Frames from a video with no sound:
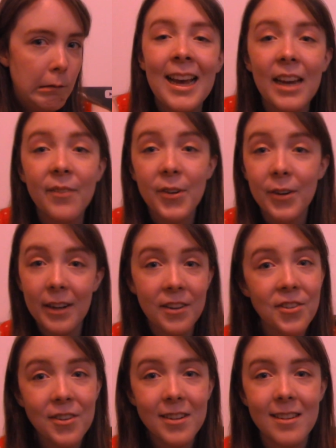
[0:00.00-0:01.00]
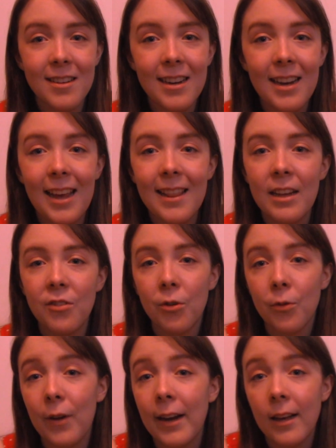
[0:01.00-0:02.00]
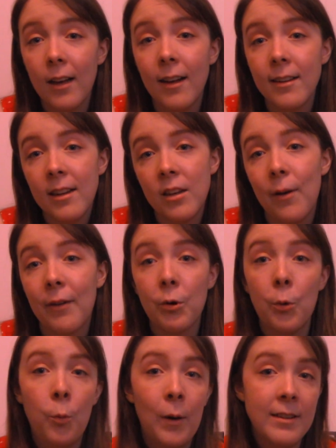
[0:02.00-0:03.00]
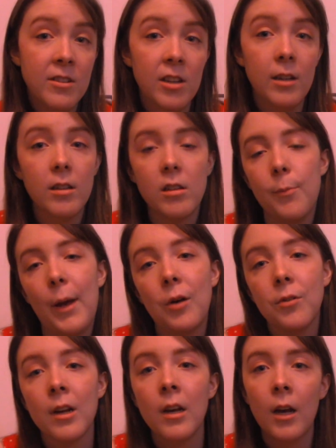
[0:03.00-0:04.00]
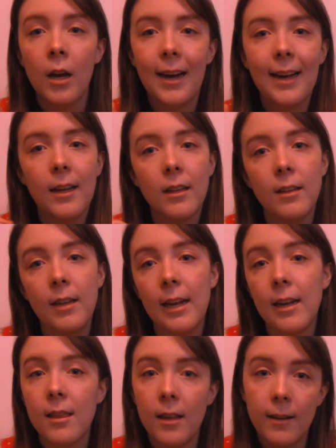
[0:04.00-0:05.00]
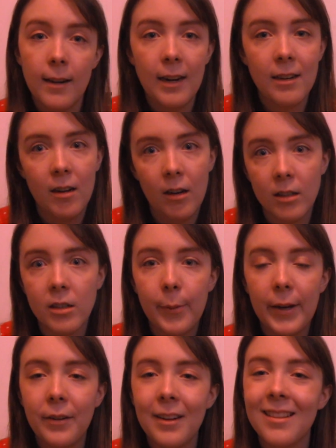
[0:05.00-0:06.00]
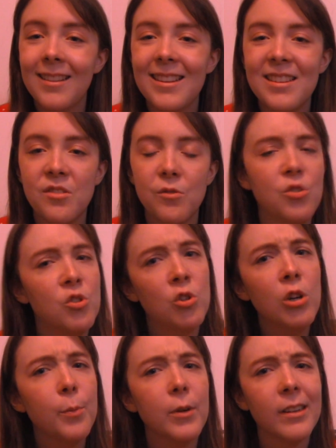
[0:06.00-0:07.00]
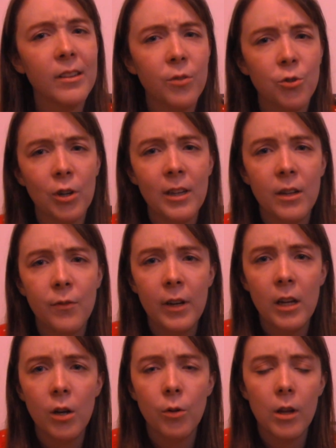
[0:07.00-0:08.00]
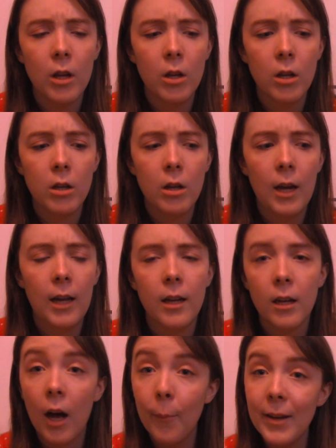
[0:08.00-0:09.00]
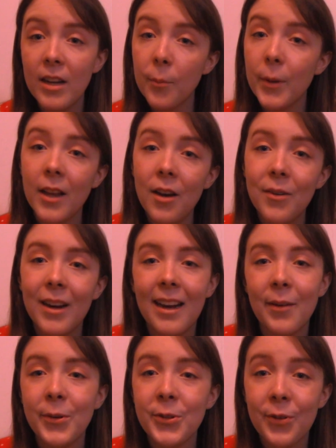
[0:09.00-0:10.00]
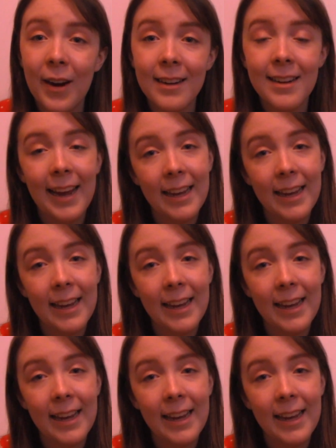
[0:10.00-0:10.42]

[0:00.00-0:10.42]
If you're interested in that sort of writing content, you have questions about uh, anything that I talked about in this super disjointed video, then uh, comment down below and I will try to